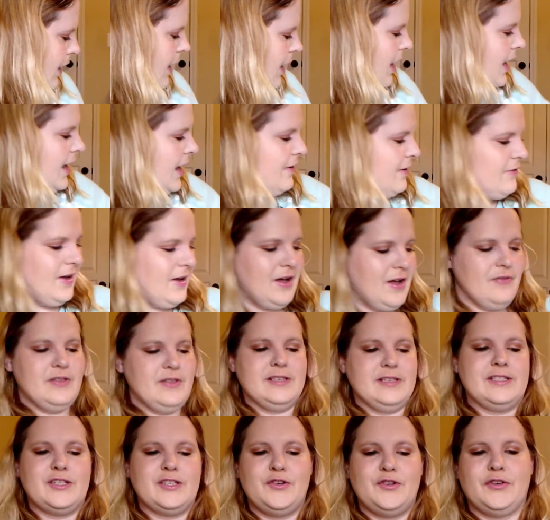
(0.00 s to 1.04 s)
I found
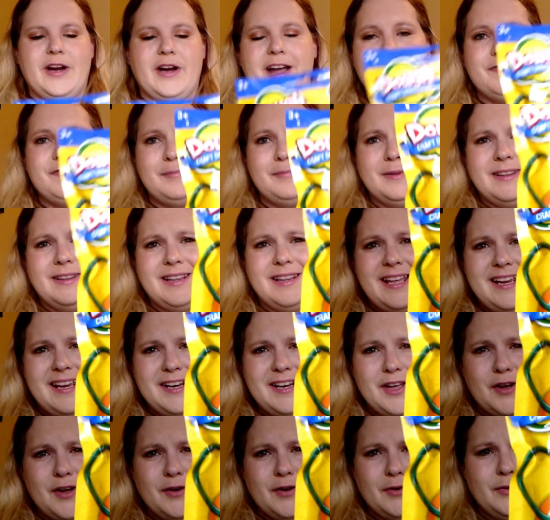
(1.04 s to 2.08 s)
this craft
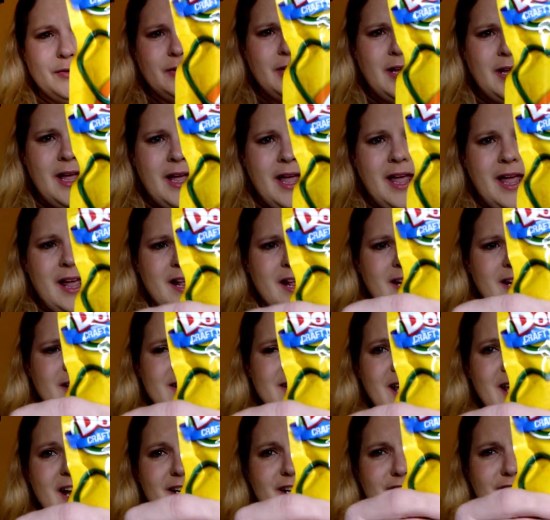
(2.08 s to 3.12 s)
Play-Doh. It's
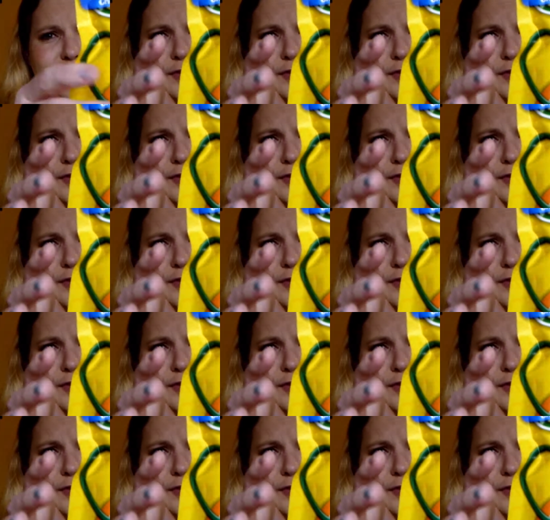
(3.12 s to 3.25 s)
actually